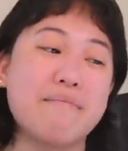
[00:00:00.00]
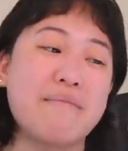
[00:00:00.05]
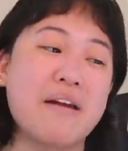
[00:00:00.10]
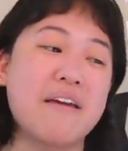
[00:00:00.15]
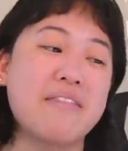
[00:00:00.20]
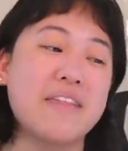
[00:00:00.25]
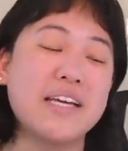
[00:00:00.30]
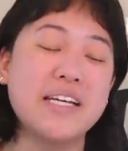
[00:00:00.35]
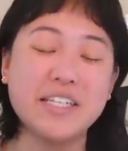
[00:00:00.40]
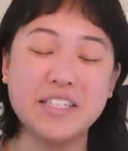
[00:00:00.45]
But I
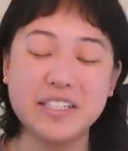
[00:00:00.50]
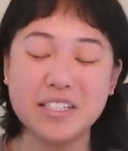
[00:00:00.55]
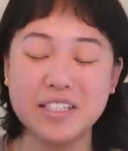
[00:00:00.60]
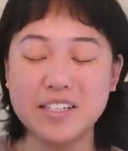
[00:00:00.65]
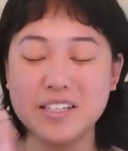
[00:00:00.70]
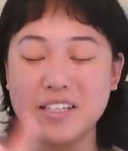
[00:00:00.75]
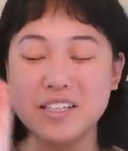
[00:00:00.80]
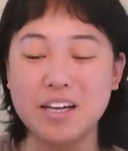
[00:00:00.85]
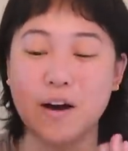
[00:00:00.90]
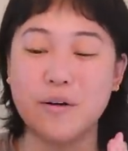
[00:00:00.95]
think I just
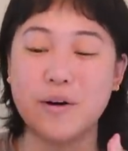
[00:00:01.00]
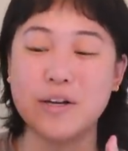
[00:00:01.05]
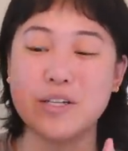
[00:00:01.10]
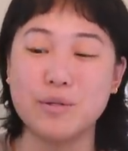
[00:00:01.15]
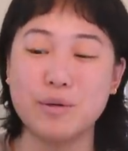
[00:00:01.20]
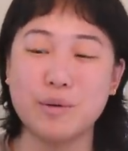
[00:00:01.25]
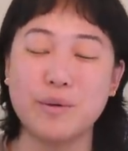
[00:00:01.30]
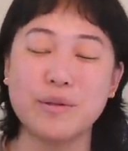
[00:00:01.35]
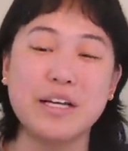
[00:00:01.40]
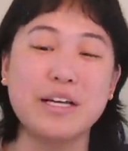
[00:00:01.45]
need to go
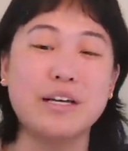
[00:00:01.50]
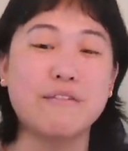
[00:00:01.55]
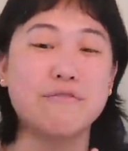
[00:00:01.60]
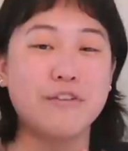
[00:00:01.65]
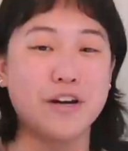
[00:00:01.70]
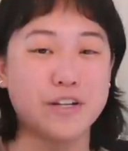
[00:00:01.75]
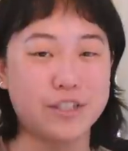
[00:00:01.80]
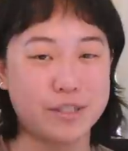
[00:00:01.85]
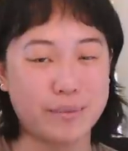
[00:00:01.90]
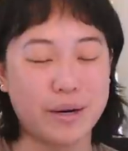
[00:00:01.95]
into it with like a
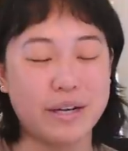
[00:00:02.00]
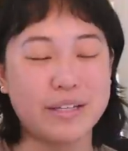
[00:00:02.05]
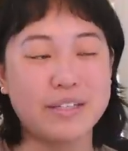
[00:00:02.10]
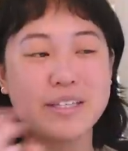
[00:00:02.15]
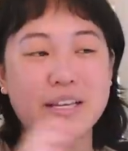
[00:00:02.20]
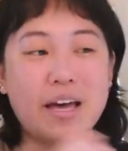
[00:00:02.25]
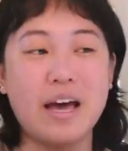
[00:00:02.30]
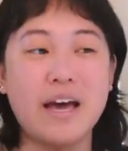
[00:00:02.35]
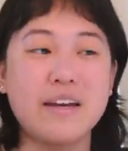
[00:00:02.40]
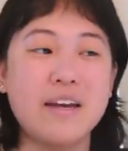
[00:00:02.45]
fresh
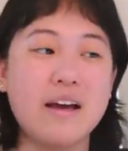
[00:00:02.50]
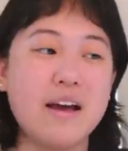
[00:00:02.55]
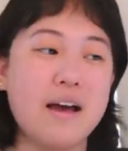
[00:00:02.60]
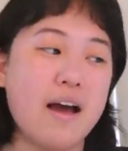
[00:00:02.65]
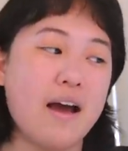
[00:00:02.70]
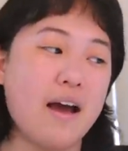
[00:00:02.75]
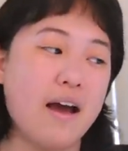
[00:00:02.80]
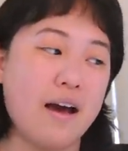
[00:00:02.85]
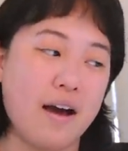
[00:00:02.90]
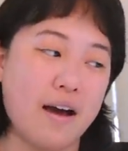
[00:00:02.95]
mindset,
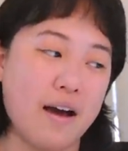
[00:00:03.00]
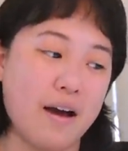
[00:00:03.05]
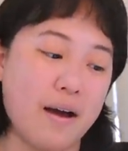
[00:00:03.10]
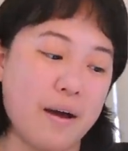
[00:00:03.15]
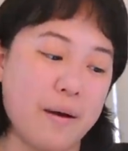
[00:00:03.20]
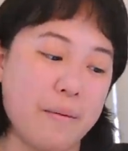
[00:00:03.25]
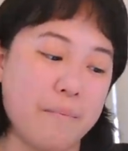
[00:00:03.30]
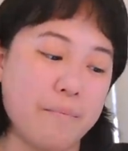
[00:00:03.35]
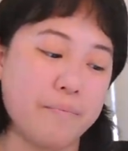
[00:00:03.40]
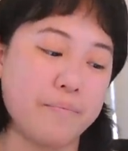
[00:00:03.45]

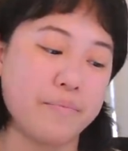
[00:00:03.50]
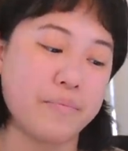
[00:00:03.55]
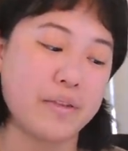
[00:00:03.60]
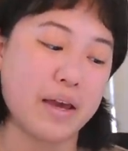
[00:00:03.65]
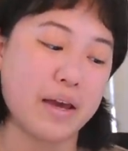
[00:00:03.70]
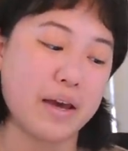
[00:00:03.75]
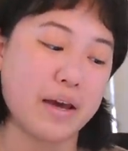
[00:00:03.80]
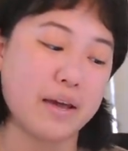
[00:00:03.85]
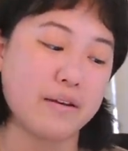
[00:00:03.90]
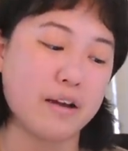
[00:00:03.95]
and
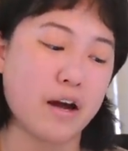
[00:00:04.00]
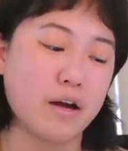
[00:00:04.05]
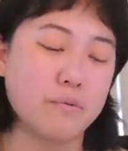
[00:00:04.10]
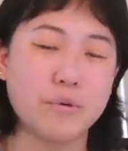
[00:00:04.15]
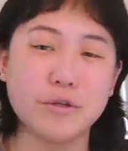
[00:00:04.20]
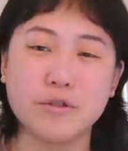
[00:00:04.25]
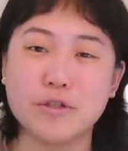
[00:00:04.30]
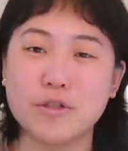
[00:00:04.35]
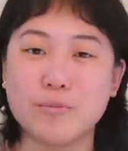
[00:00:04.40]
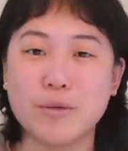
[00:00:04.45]
not
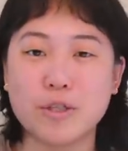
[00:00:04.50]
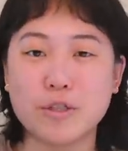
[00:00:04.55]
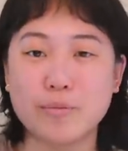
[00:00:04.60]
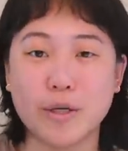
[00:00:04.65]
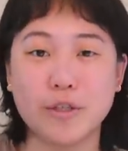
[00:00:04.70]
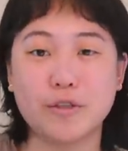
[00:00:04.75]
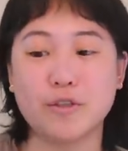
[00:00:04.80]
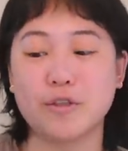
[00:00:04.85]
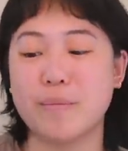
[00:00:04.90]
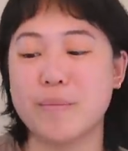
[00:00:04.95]
put too much
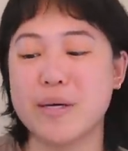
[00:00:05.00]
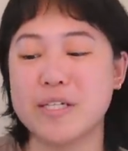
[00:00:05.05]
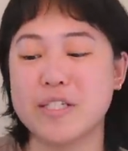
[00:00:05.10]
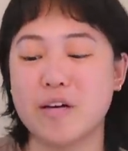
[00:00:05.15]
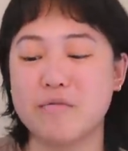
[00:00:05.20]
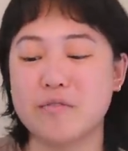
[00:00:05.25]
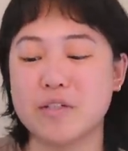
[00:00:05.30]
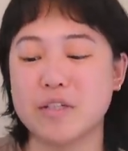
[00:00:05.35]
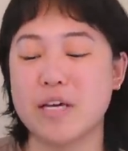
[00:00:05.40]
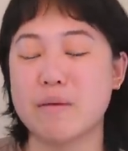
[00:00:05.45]
pressure on
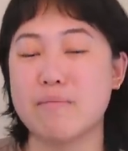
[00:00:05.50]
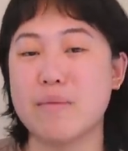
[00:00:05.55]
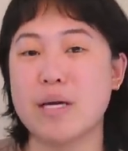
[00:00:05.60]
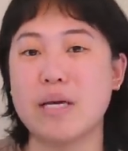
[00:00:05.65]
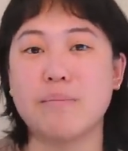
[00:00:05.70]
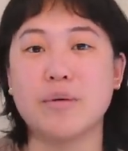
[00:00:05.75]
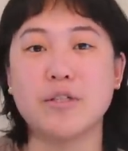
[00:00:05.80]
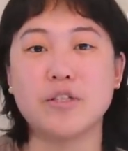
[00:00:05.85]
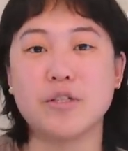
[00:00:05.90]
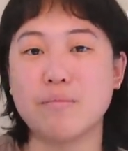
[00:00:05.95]
myself to like make
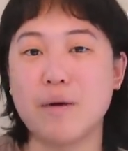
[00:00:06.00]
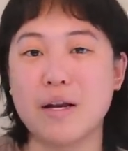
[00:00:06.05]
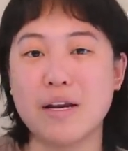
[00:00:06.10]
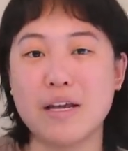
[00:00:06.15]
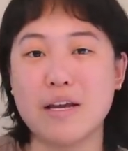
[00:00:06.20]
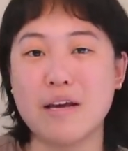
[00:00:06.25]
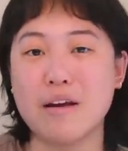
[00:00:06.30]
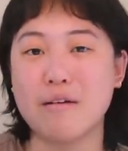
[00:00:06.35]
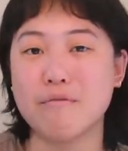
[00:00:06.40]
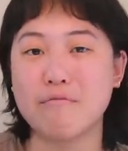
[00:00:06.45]
a bunch of
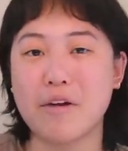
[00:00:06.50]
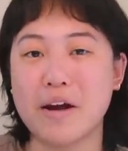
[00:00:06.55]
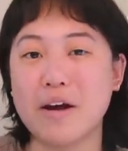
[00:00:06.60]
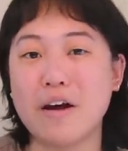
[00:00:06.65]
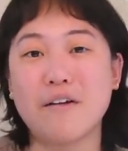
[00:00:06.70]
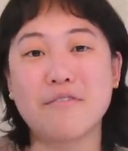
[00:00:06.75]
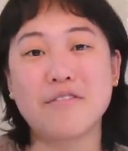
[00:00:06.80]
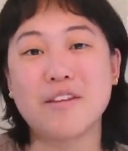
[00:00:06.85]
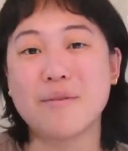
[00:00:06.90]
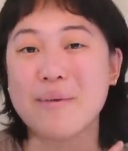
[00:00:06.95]
money right
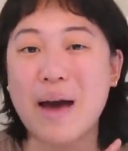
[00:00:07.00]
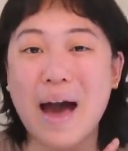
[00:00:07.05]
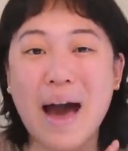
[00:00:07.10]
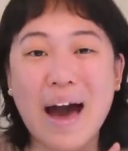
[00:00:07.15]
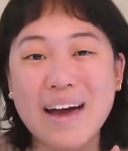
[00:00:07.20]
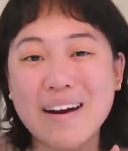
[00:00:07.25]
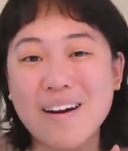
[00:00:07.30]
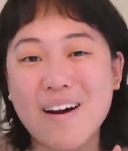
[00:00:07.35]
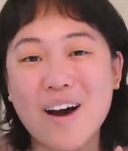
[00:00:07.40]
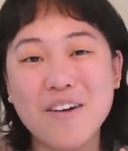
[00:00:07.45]
off the
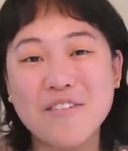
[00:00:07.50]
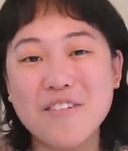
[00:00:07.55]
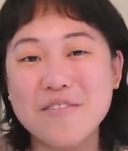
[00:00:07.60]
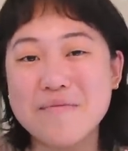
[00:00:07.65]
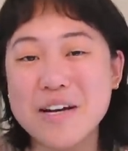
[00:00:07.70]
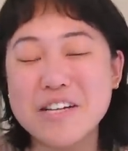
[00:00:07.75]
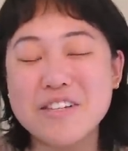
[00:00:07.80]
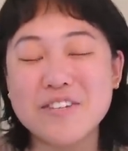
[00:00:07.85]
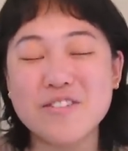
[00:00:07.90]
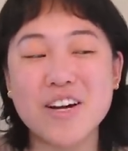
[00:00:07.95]
bat off of
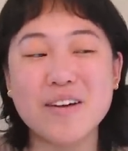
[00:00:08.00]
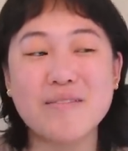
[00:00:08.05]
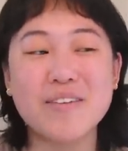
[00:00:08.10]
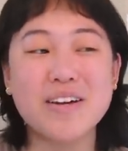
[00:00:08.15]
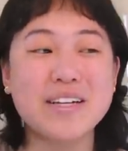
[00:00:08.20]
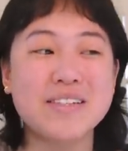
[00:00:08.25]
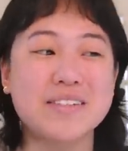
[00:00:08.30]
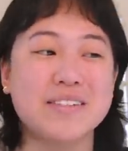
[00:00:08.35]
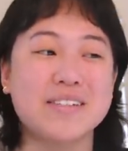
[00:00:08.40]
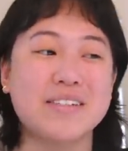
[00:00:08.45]
my
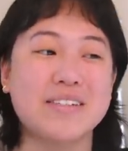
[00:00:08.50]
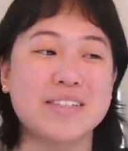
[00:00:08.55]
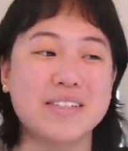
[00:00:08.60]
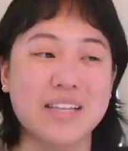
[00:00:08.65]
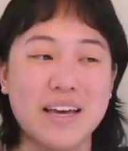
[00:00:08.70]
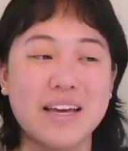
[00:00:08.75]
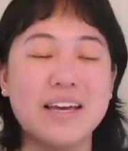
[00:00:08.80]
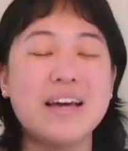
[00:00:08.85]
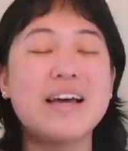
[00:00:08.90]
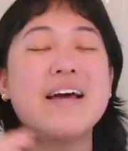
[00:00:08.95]
ceramics, and just
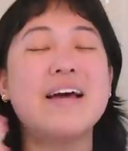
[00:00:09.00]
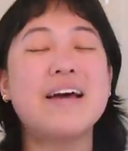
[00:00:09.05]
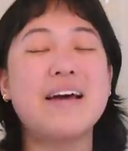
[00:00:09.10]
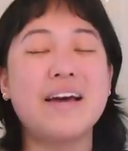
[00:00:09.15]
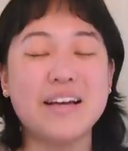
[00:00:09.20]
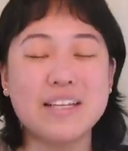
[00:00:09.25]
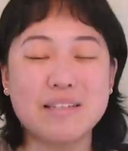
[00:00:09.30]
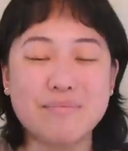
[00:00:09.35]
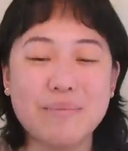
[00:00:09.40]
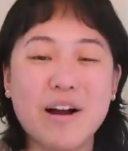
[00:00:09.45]
like
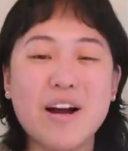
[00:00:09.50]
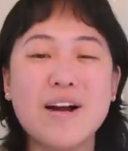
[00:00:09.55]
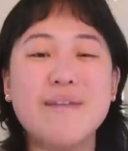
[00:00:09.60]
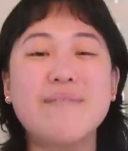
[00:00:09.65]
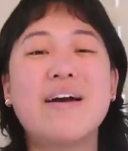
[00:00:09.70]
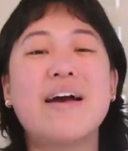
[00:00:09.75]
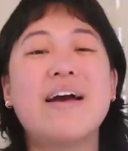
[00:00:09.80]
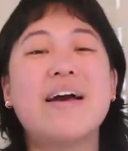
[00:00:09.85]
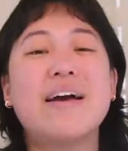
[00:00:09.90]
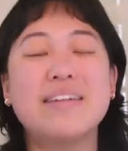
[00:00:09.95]

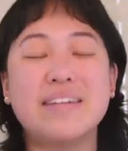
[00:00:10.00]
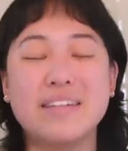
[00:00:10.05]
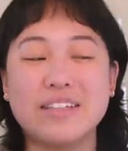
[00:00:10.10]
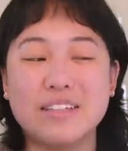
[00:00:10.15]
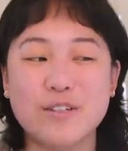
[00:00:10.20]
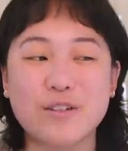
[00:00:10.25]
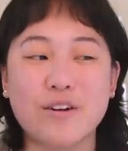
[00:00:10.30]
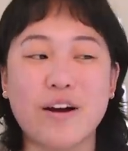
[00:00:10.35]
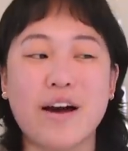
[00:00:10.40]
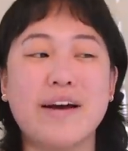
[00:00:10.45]
experiment and
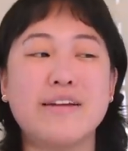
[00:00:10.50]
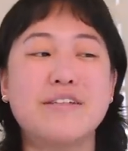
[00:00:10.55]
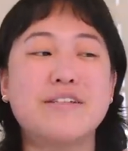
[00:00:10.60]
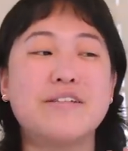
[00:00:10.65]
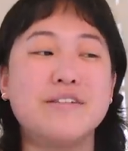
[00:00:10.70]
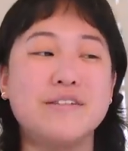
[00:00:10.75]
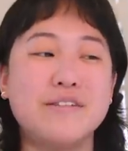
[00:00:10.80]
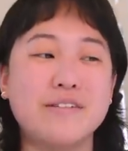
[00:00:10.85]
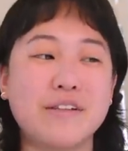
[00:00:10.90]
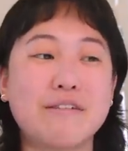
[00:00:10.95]
try
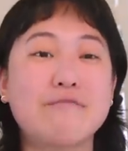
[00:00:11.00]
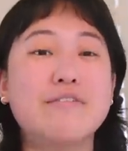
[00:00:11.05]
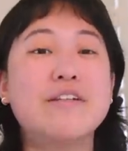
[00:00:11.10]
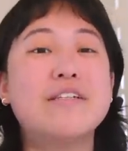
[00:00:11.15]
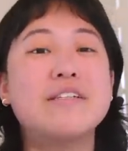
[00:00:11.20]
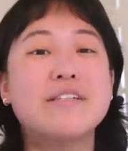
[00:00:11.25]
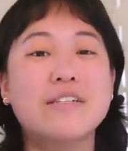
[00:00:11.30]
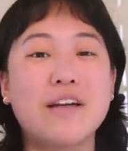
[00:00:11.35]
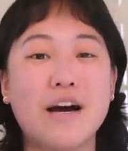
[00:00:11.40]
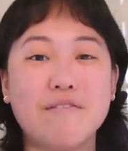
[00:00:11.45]
to like
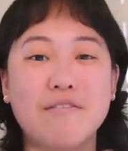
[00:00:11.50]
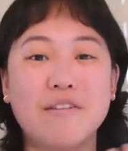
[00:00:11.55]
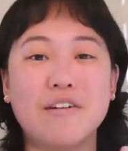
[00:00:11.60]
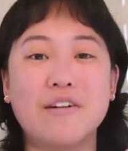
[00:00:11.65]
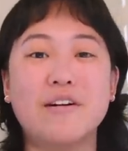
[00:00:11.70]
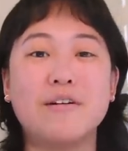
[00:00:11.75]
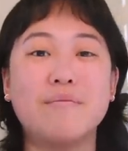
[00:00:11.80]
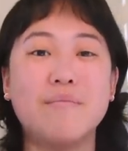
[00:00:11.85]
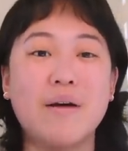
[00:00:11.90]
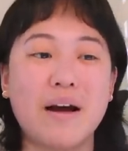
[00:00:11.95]

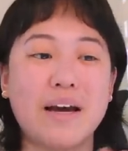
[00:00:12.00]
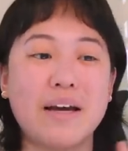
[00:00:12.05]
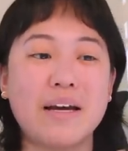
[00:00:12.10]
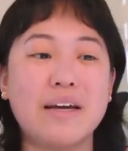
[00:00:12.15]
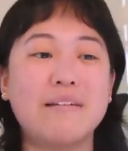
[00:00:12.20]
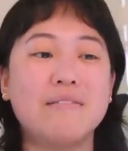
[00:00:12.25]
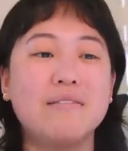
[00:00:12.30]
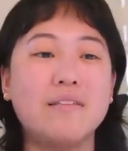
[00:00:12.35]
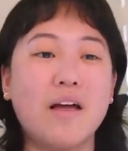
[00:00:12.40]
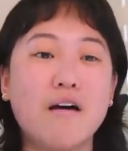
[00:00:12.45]
rediscover
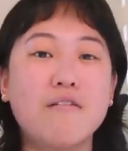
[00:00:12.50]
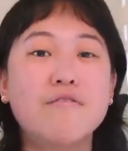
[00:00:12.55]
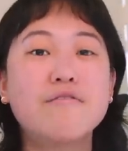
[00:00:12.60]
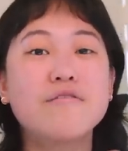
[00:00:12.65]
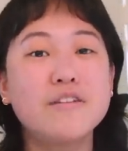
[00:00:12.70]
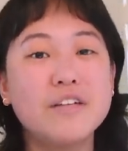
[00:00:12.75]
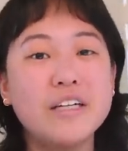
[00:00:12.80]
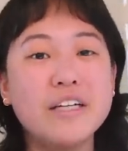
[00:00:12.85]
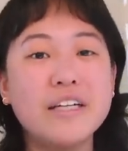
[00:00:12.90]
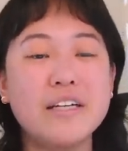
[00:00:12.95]
my love
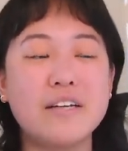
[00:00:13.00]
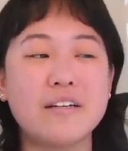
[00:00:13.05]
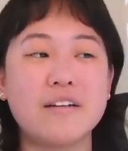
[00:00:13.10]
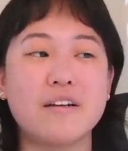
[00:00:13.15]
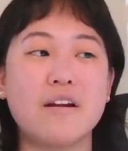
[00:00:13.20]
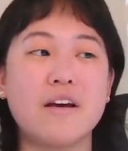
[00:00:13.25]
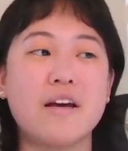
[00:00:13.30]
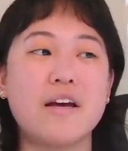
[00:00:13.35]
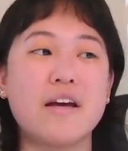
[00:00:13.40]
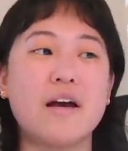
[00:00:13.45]
for it
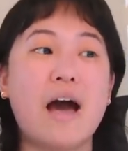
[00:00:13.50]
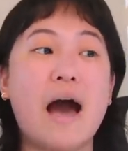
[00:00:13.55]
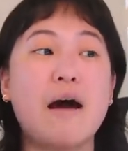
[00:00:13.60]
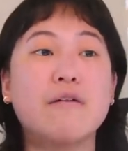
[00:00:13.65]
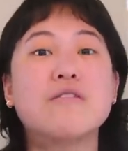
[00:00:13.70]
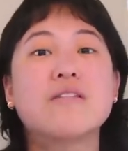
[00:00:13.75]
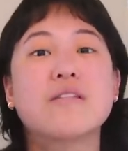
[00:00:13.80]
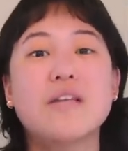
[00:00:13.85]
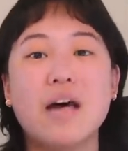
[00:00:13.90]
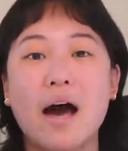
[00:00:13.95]
and
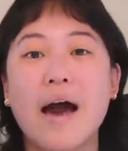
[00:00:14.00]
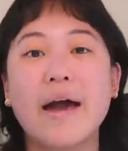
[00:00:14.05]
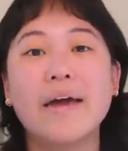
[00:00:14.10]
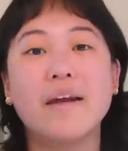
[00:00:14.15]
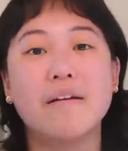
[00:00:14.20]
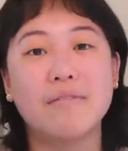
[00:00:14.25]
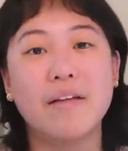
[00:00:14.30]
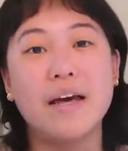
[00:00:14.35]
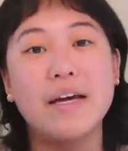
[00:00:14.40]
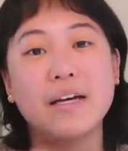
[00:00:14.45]
outside
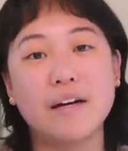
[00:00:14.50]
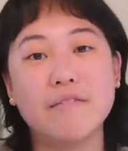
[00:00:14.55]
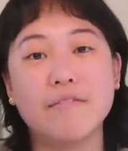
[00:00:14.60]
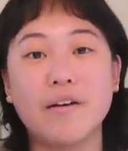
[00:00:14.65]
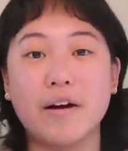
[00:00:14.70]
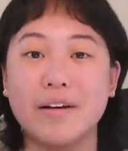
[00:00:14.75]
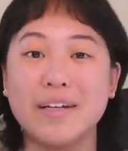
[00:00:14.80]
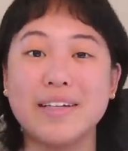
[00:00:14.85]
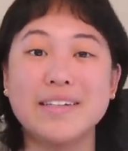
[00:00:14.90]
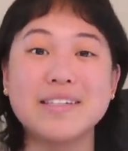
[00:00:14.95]
of like a
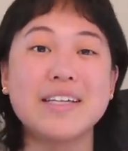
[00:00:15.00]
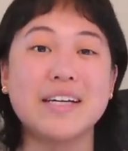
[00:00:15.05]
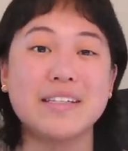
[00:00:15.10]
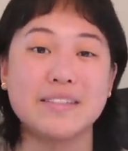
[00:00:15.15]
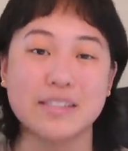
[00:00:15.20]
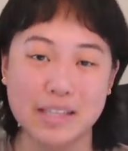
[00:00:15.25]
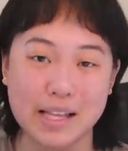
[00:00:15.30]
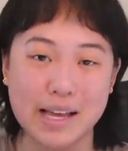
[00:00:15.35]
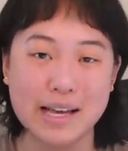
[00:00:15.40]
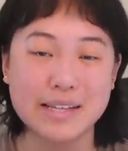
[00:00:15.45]
very
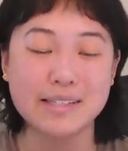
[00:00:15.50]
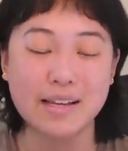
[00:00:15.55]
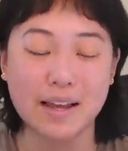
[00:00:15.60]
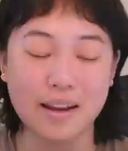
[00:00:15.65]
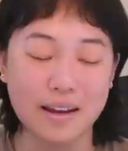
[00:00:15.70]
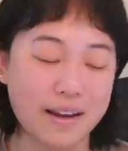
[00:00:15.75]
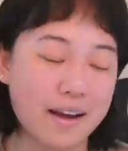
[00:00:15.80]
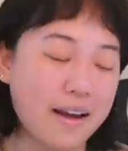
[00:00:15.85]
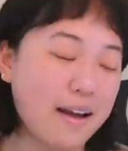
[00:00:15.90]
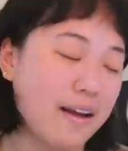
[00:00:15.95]
intense class
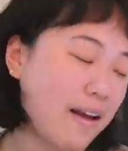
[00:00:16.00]
setting.